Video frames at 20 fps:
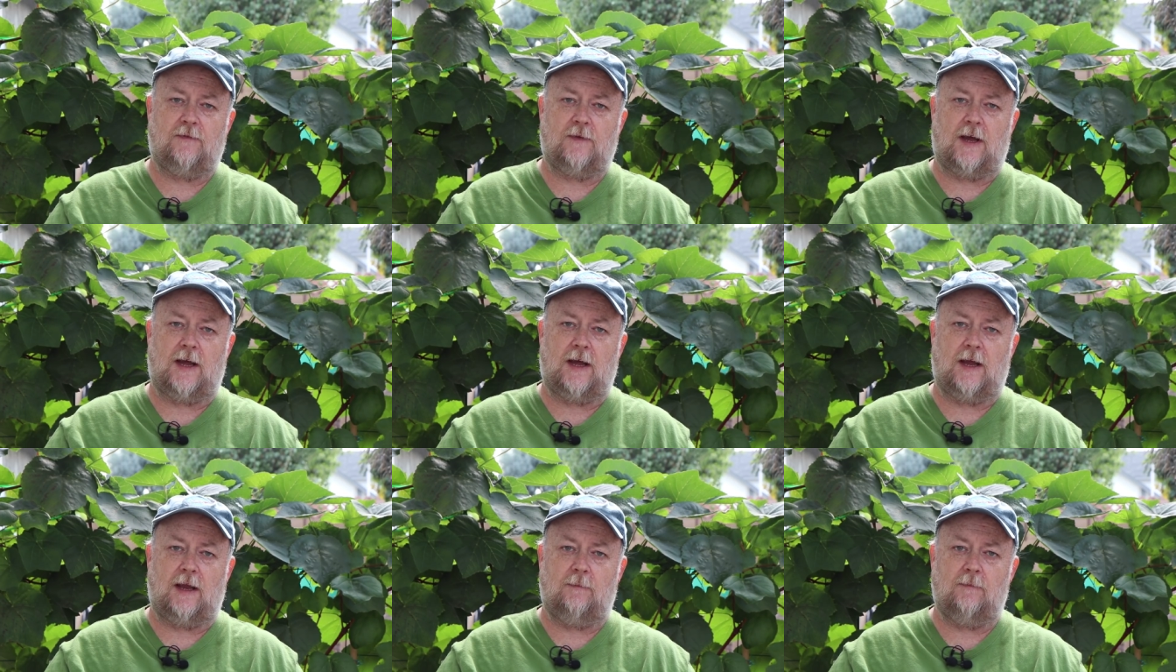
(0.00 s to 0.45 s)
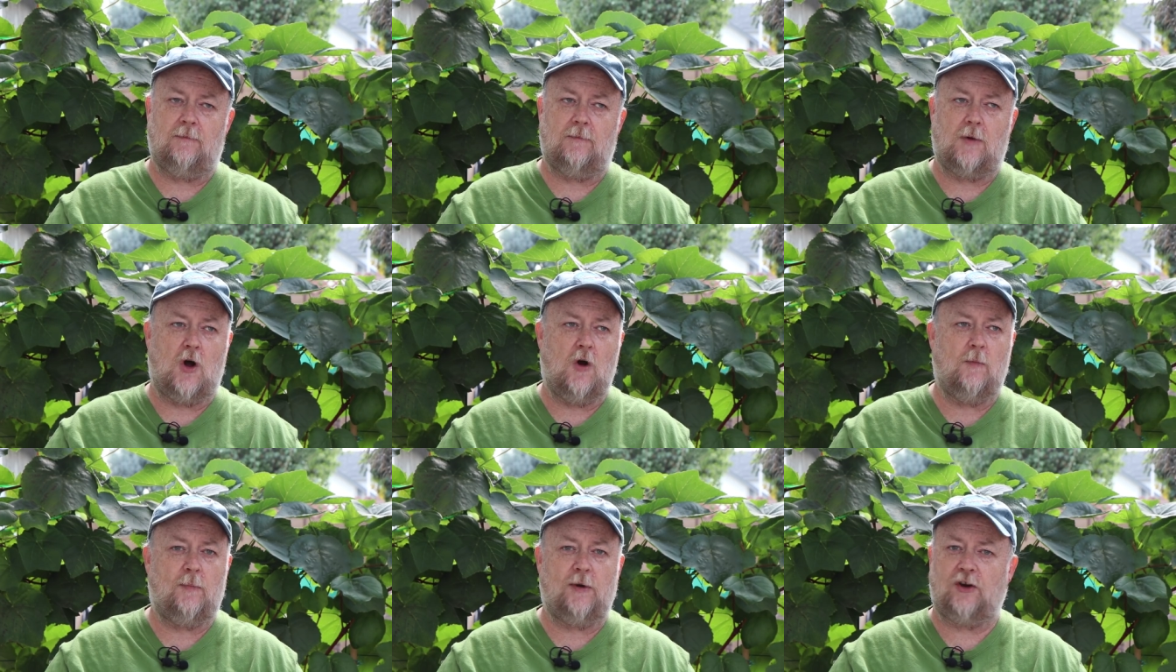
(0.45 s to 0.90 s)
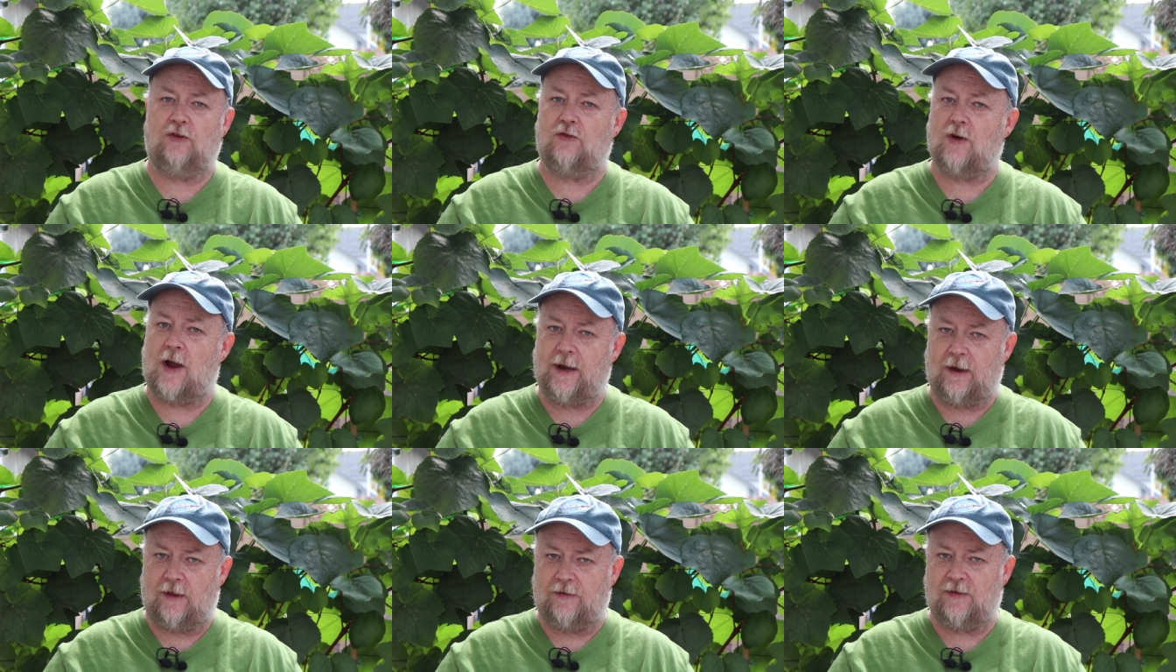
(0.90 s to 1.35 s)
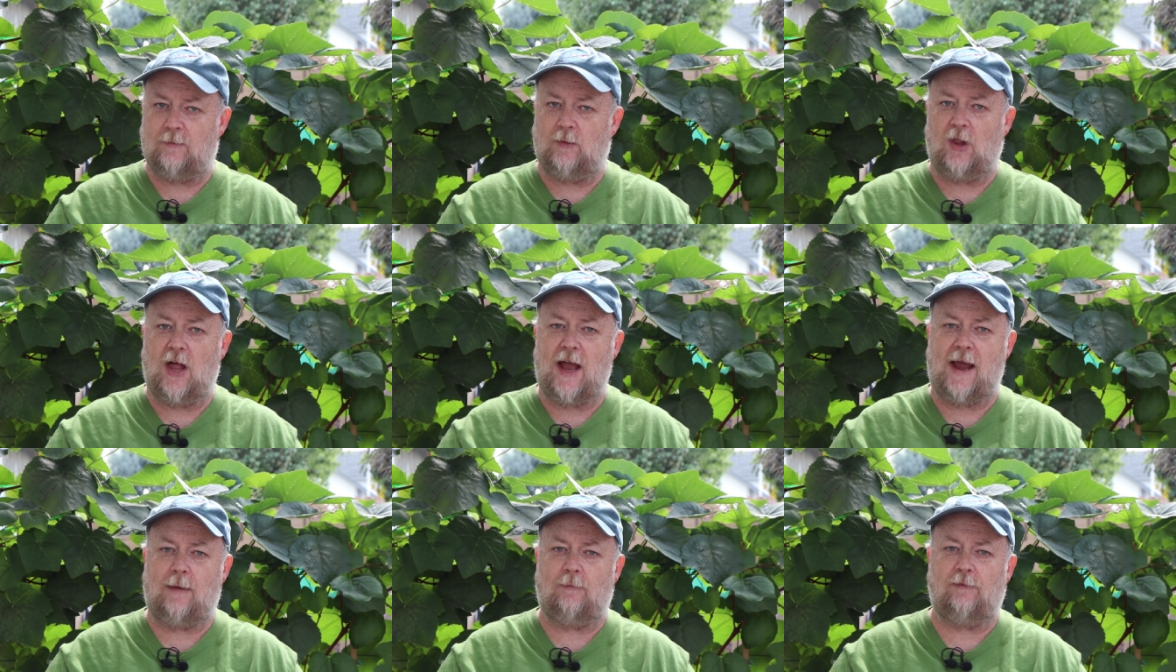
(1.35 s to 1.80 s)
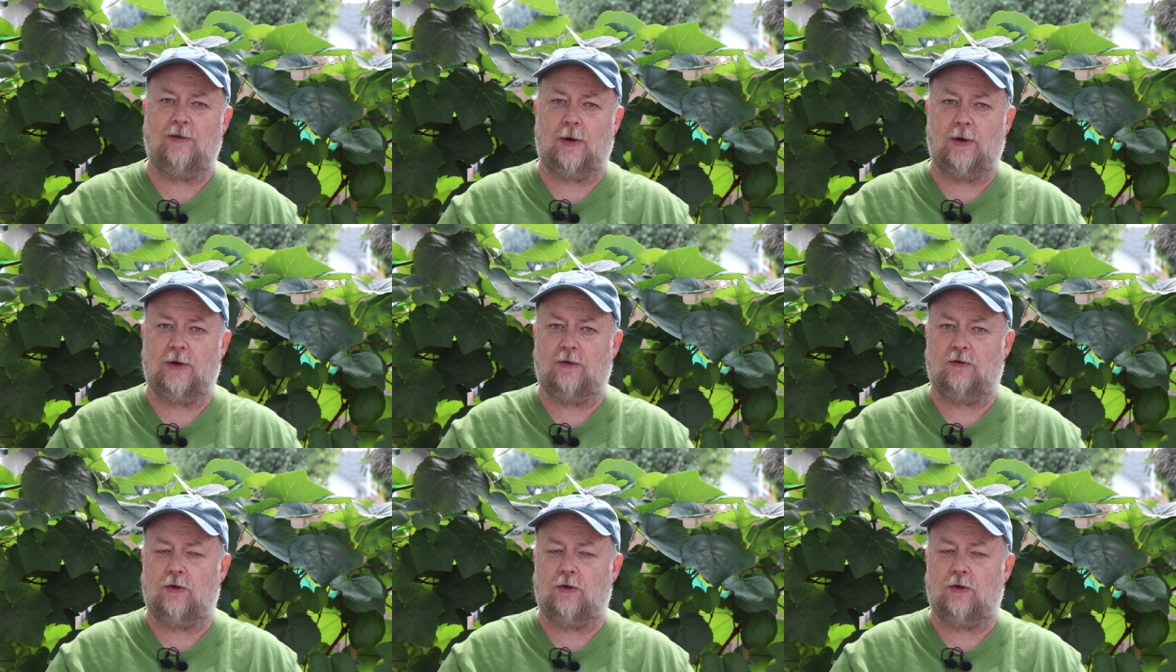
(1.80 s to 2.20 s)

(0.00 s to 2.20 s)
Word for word: I'm hoping to try it on some lamb very